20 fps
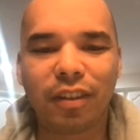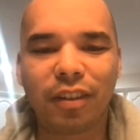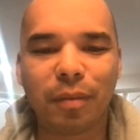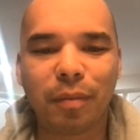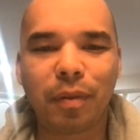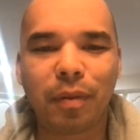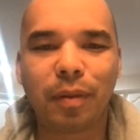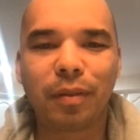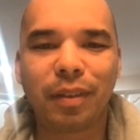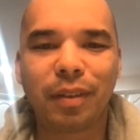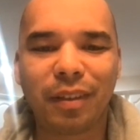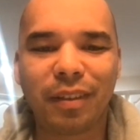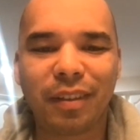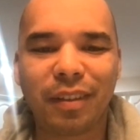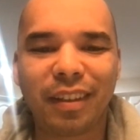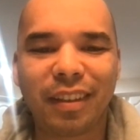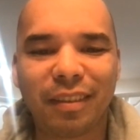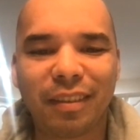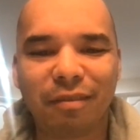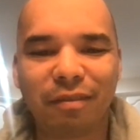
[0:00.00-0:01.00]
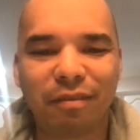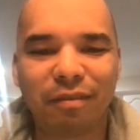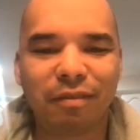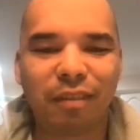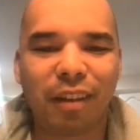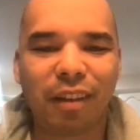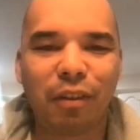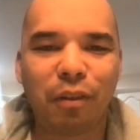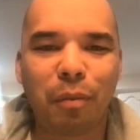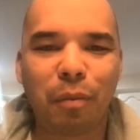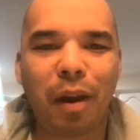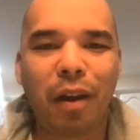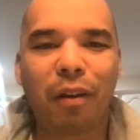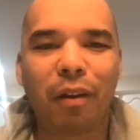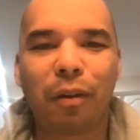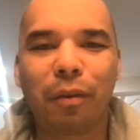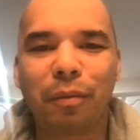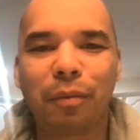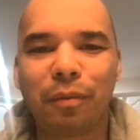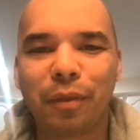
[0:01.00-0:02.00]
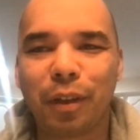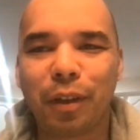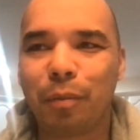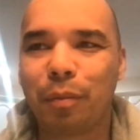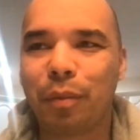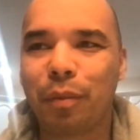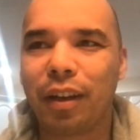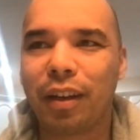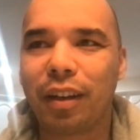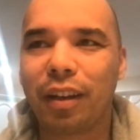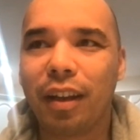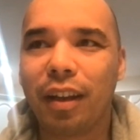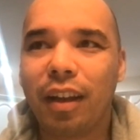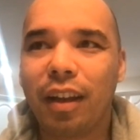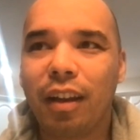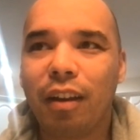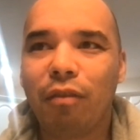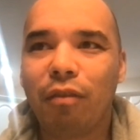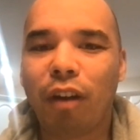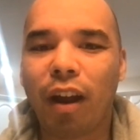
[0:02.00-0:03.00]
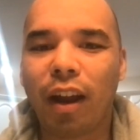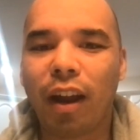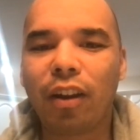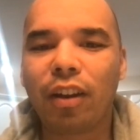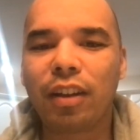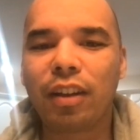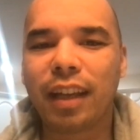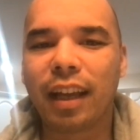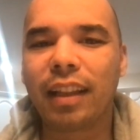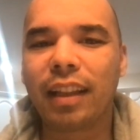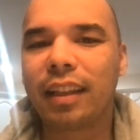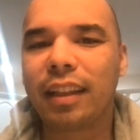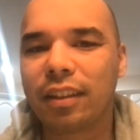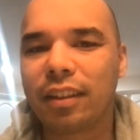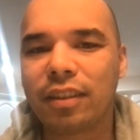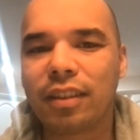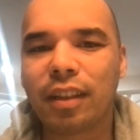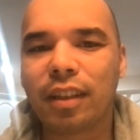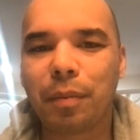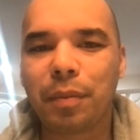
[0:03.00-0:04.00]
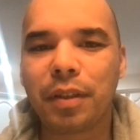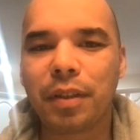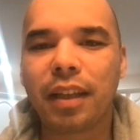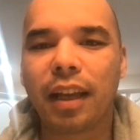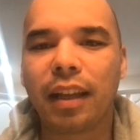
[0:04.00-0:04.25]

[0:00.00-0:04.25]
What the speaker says: Sometimes, like Wally Romero, but Ryan Garcia, I think there's substance.